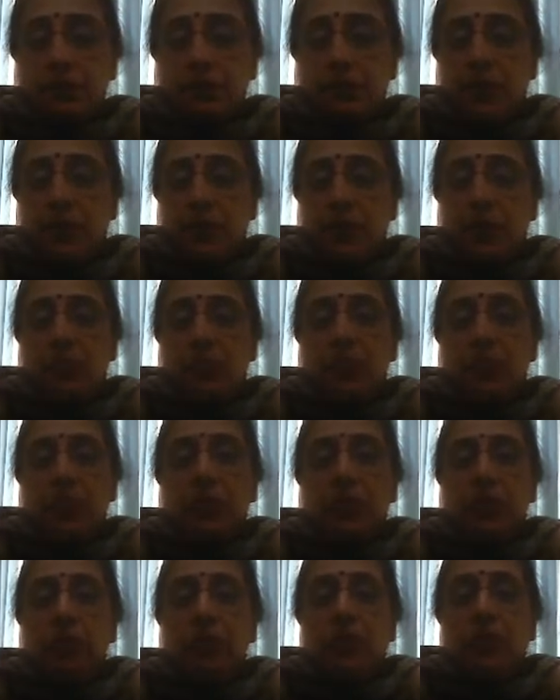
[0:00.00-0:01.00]
Any one
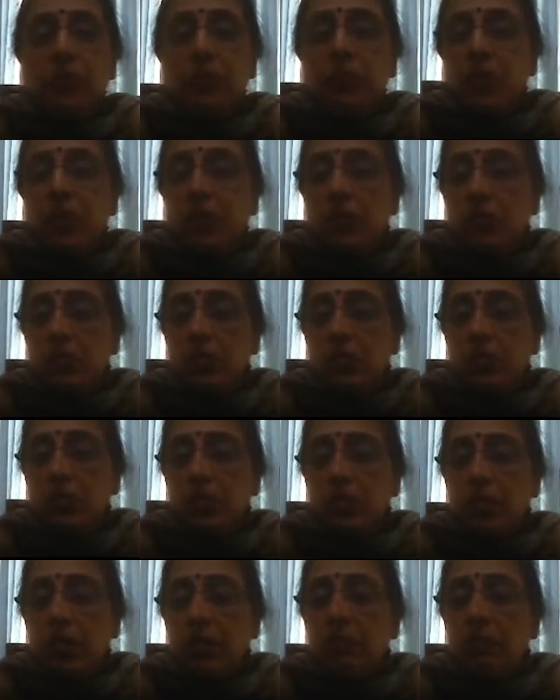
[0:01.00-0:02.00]
of you can just
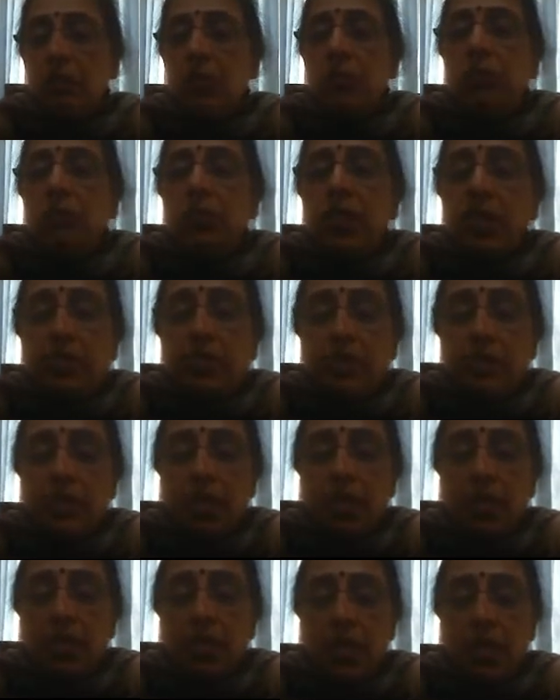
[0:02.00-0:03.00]
unmute and
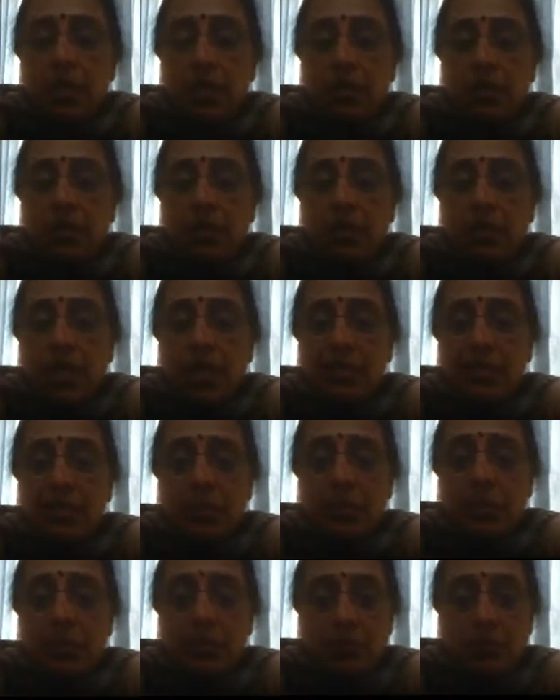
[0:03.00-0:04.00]
say
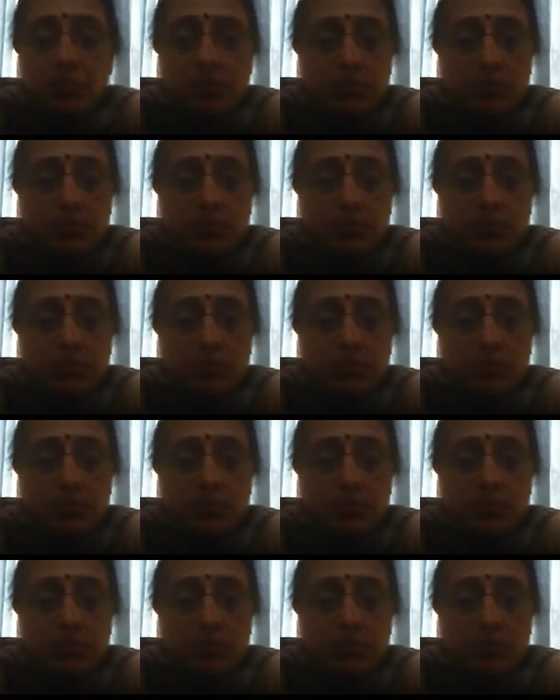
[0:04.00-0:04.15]
yes.